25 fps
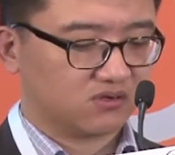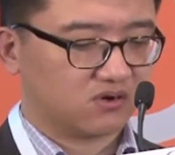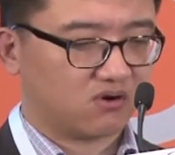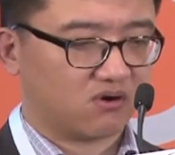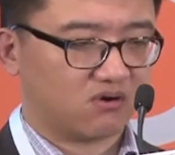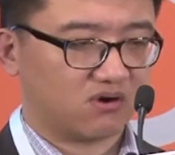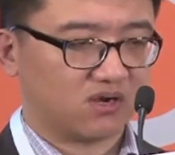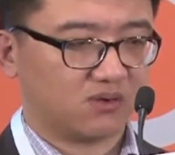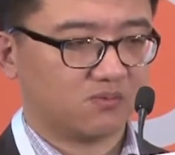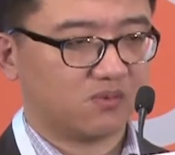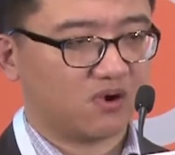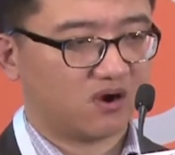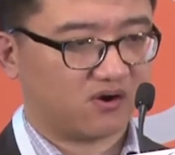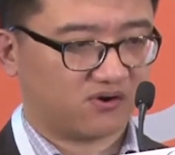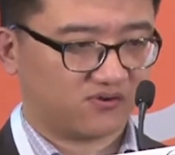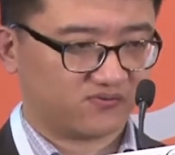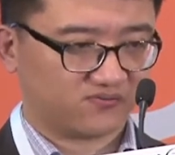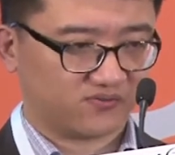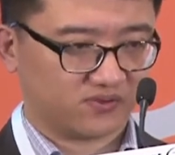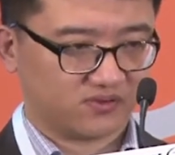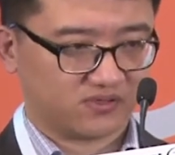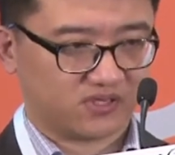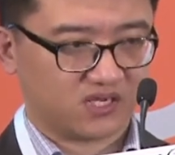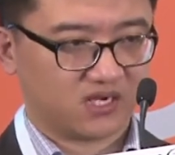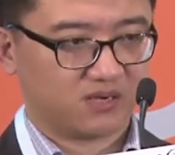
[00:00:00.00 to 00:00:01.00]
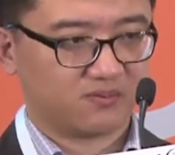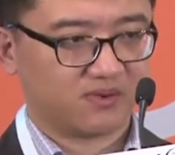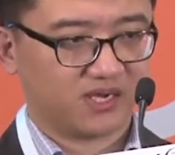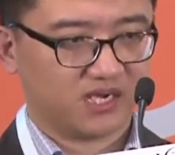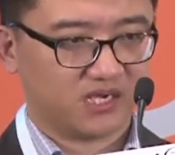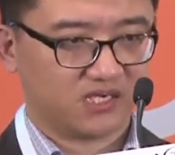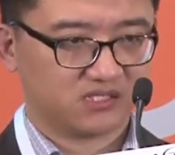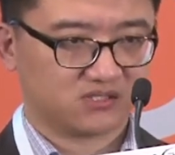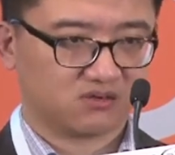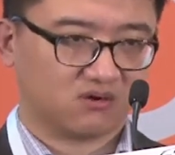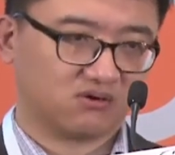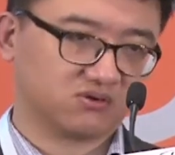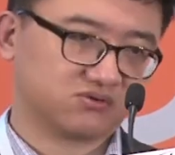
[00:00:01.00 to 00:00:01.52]
columns of the
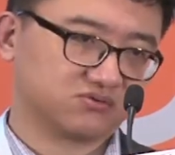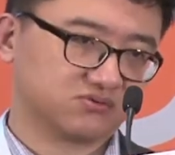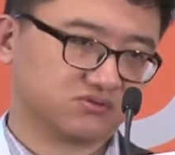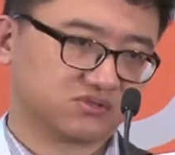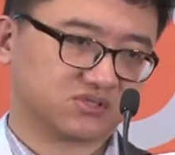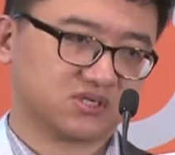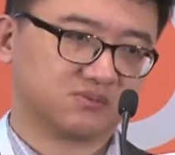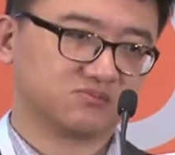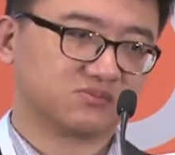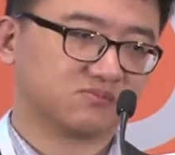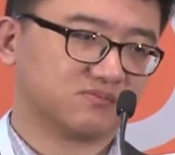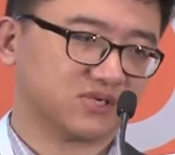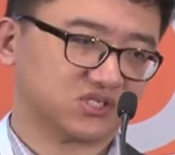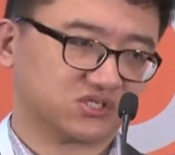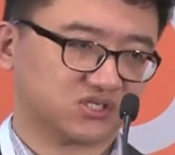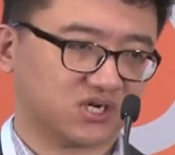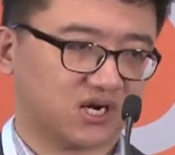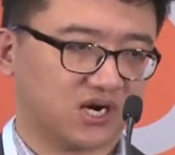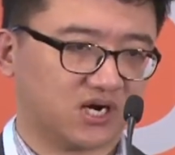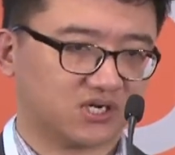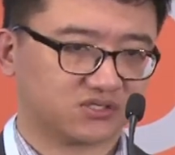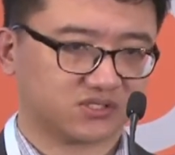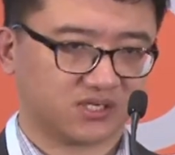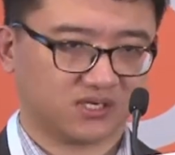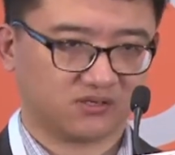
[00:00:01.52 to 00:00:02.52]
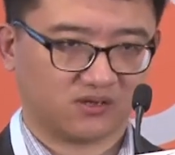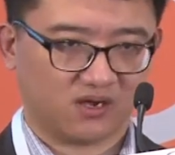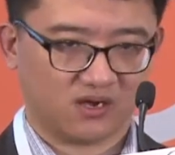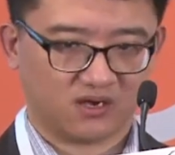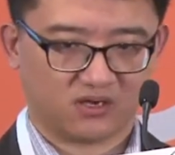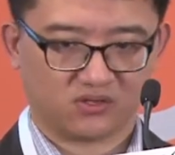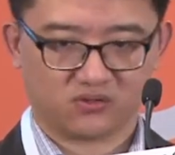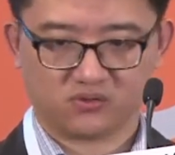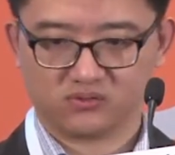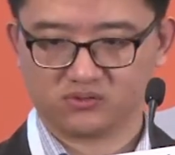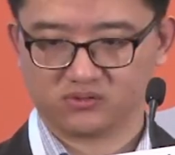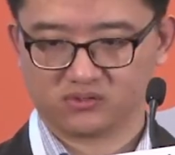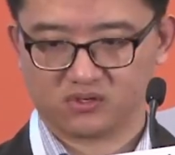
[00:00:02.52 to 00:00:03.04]
database or do some massage
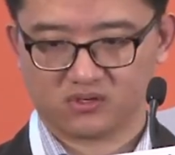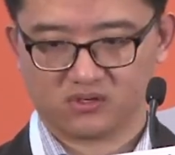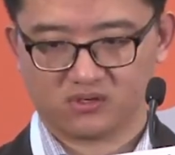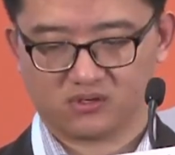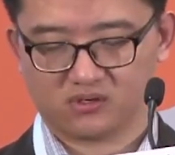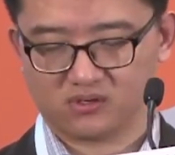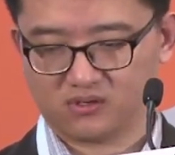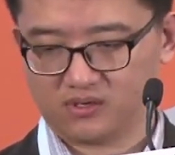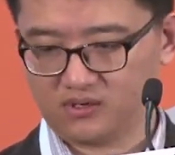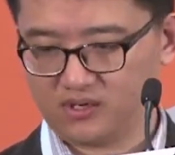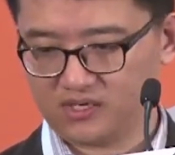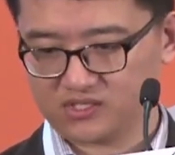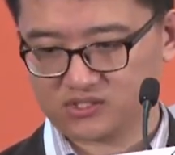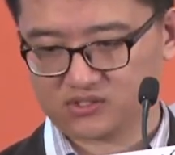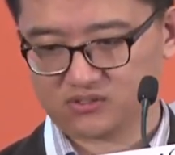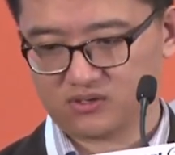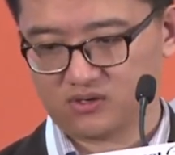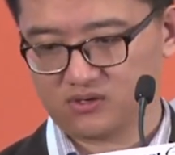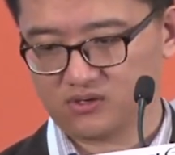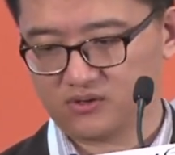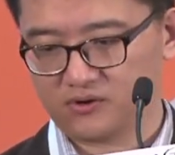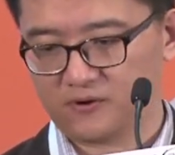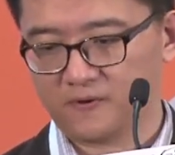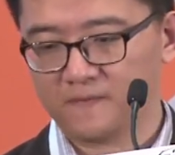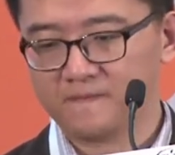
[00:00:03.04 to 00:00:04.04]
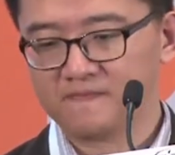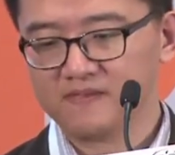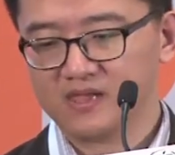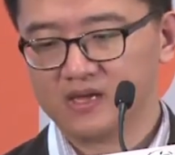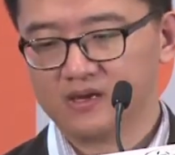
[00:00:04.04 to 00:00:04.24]
to the external.